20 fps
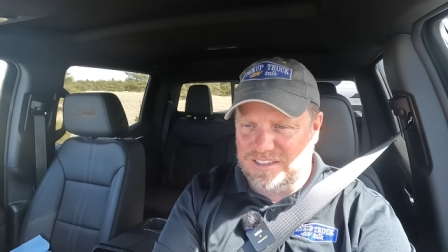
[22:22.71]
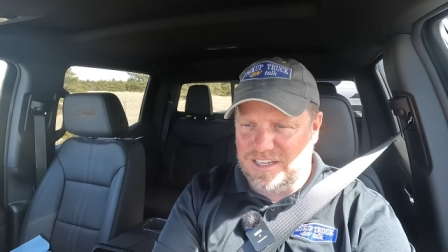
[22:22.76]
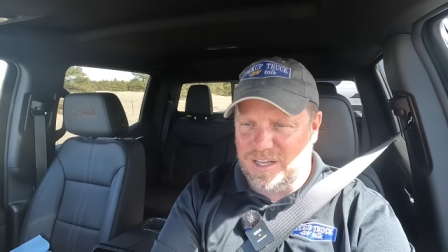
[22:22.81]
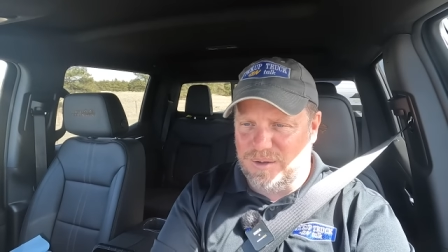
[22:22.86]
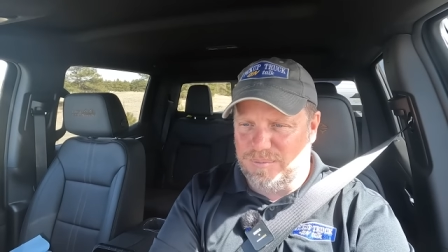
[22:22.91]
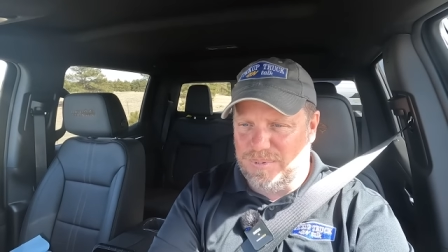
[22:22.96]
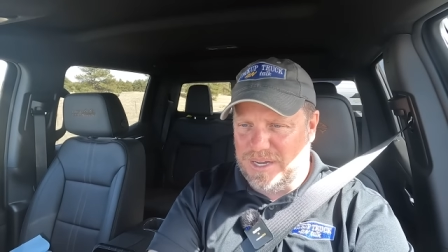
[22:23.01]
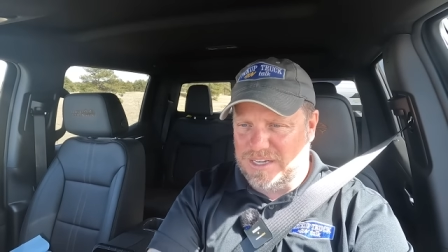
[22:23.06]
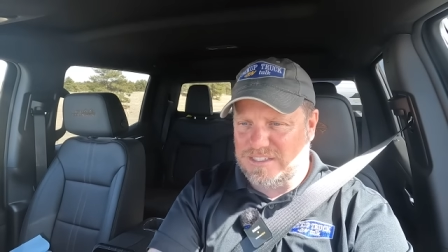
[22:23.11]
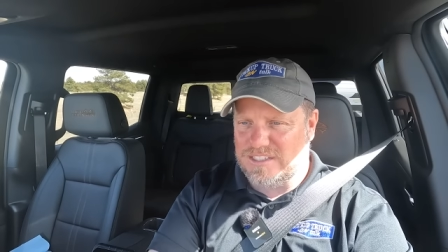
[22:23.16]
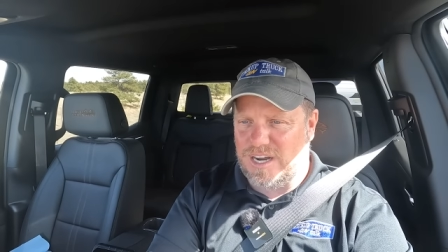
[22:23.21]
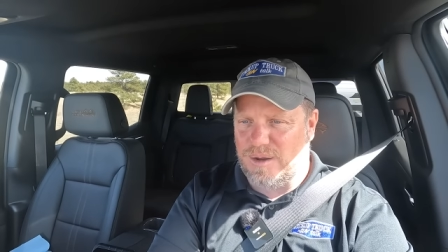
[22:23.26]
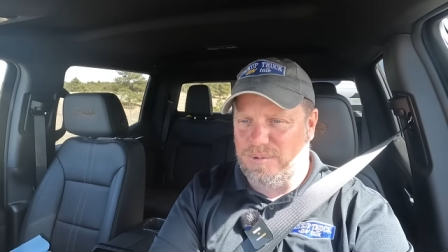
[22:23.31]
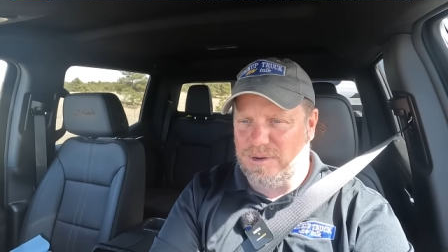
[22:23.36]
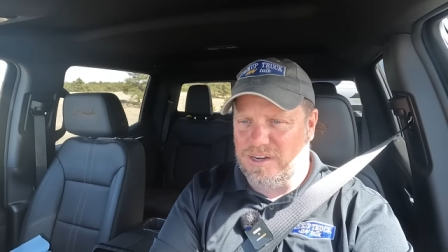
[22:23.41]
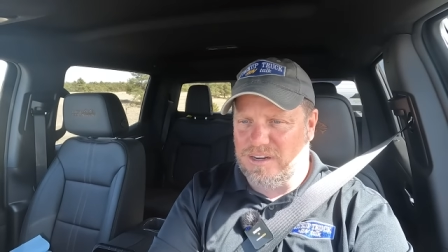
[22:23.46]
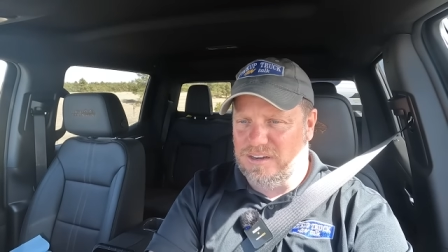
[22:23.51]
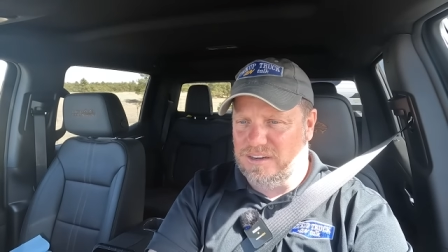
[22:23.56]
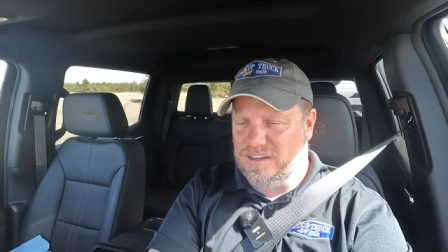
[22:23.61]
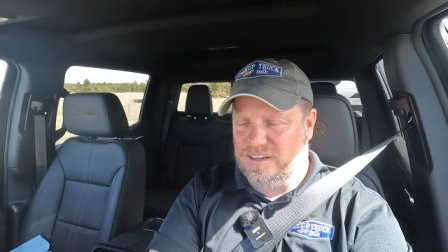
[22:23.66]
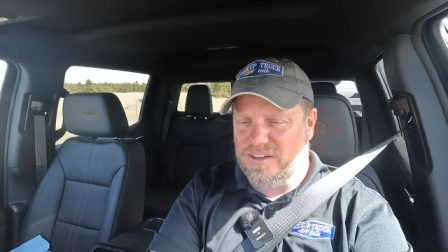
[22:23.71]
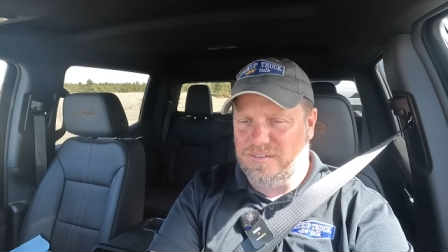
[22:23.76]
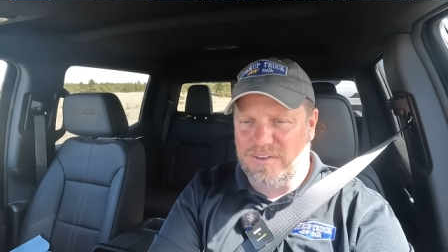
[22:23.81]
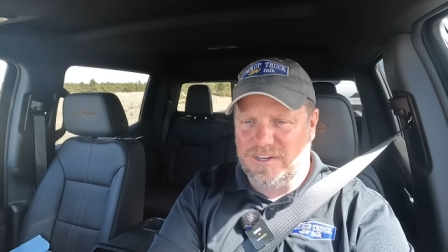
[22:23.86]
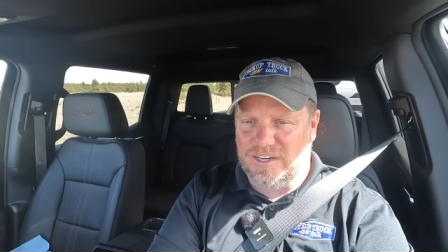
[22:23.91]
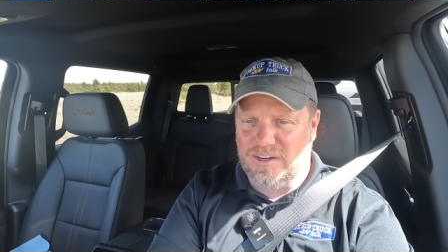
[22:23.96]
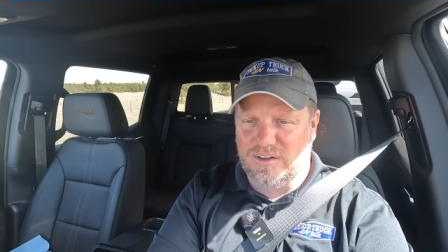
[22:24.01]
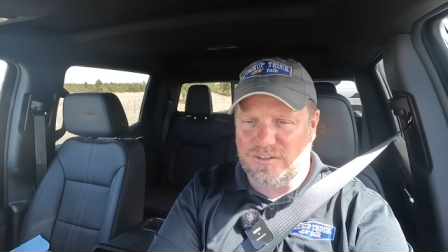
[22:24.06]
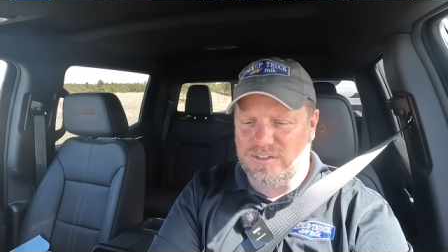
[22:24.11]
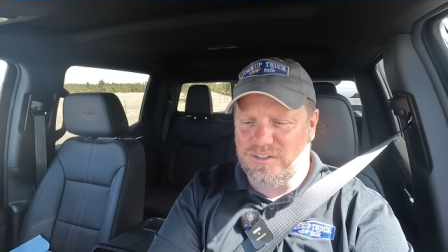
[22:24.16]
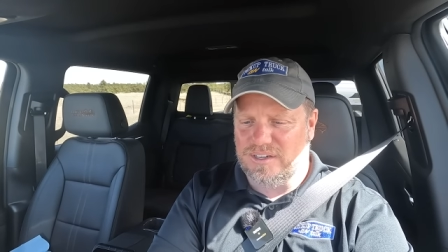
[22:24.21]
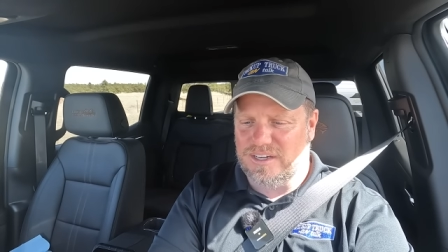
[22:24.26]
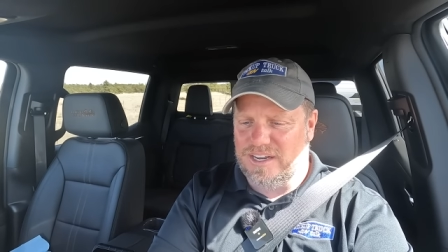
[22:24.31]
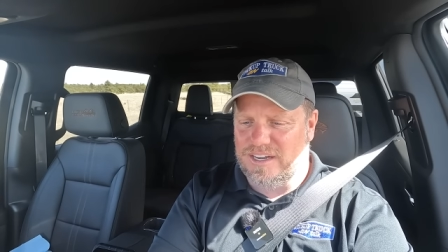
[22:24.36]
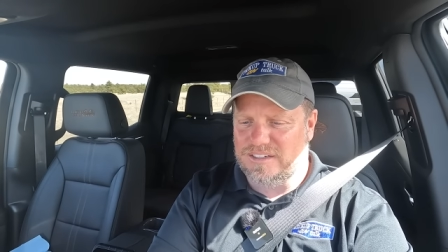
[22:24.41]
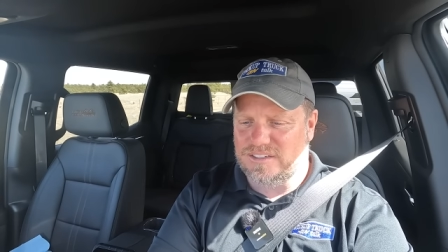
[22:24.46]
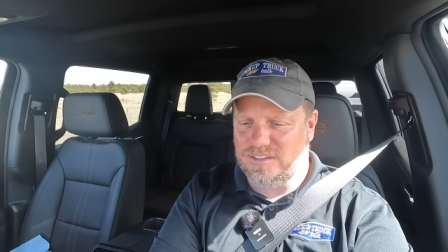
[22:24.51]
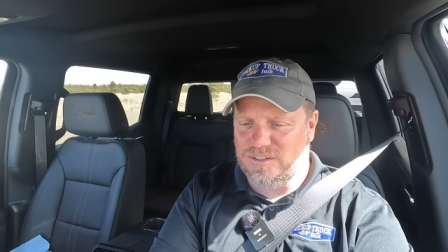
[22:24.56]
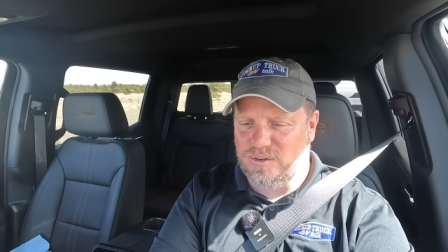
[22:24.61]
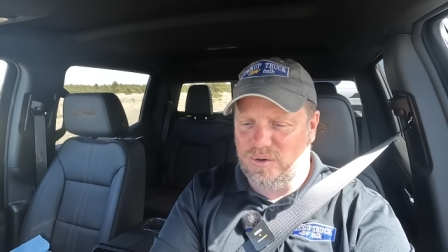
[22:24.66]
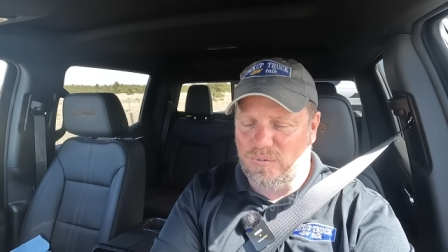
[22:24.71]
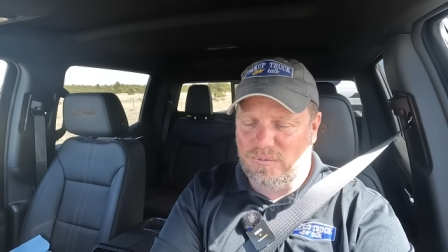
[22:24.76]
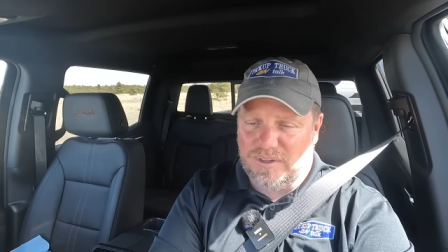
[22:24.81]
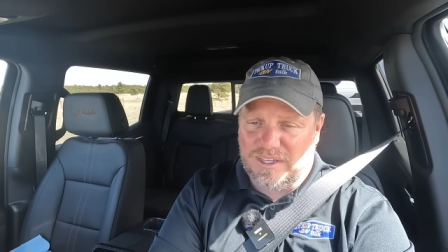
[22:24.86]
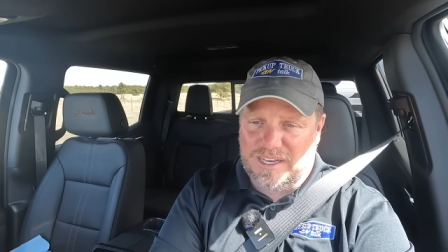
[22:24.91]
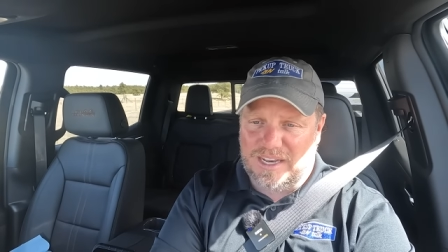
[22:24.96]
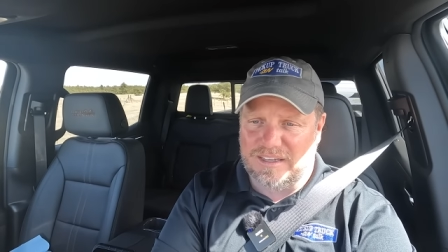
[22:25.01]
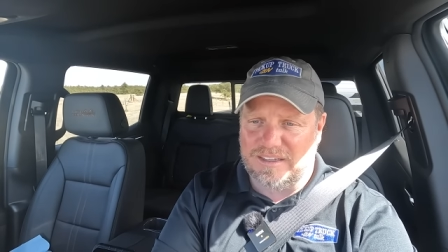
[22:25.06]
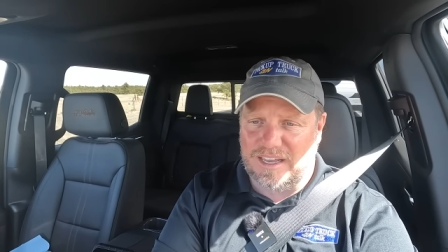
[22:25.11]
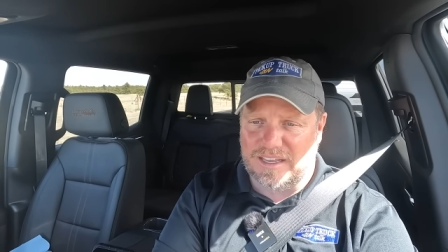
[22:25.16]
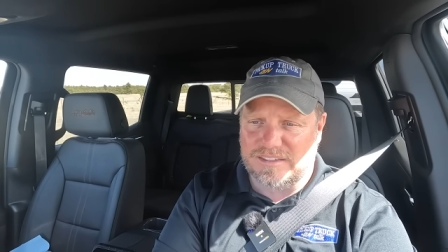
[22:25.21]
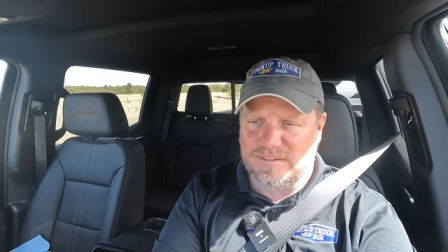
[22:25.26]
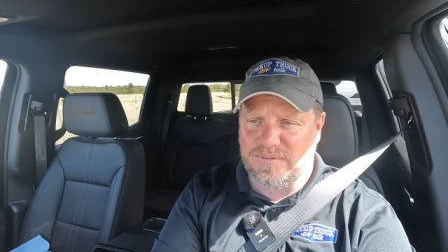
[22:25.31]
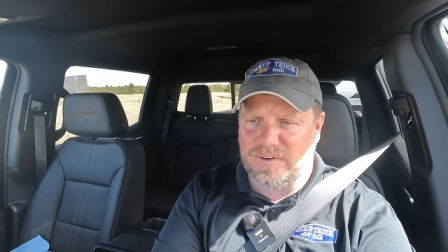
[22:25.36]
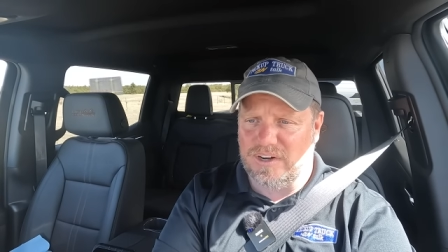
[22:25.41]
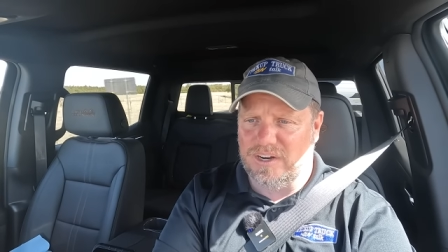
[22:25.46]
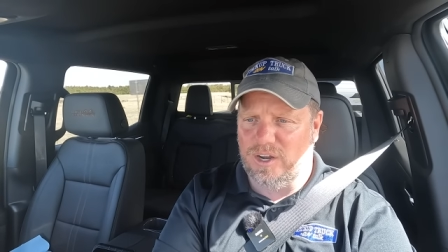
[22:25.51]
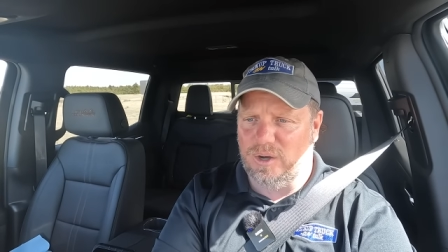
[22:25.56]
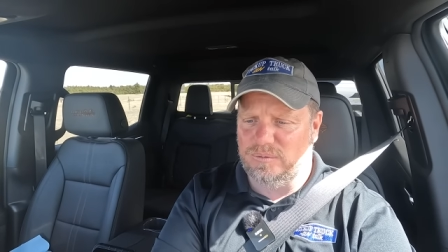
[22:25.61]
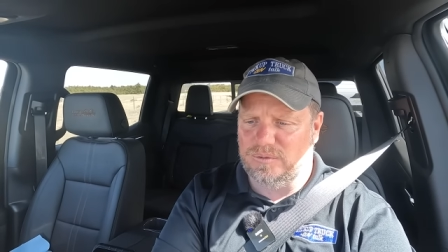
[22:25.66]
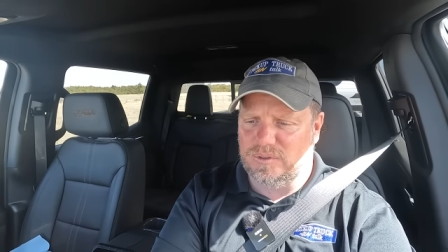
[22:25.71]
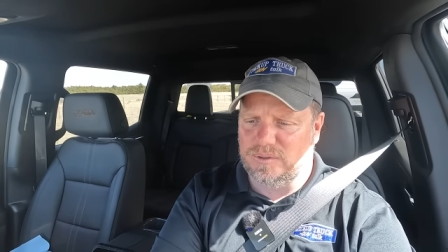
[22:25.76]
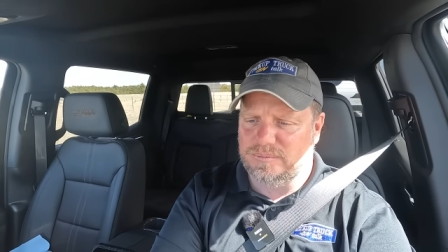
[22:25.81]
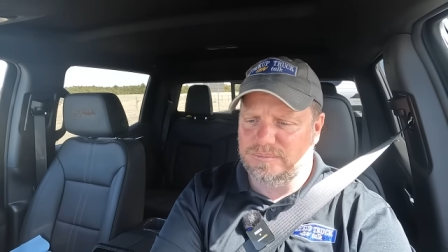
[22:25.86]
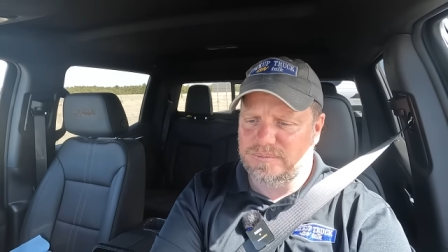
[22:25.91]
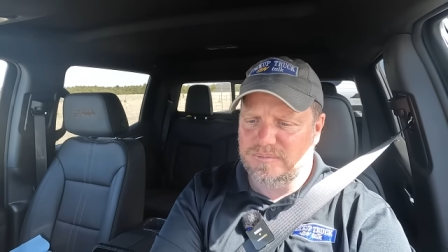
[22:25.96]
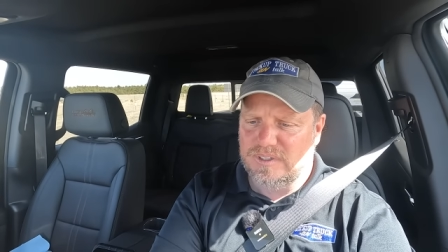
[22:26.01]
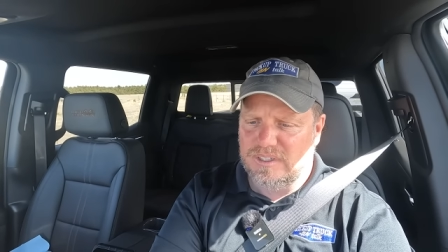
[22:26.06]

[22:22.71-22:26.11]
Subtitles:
did the best job I could get the video out to you guys. So hopefully that's very helpful.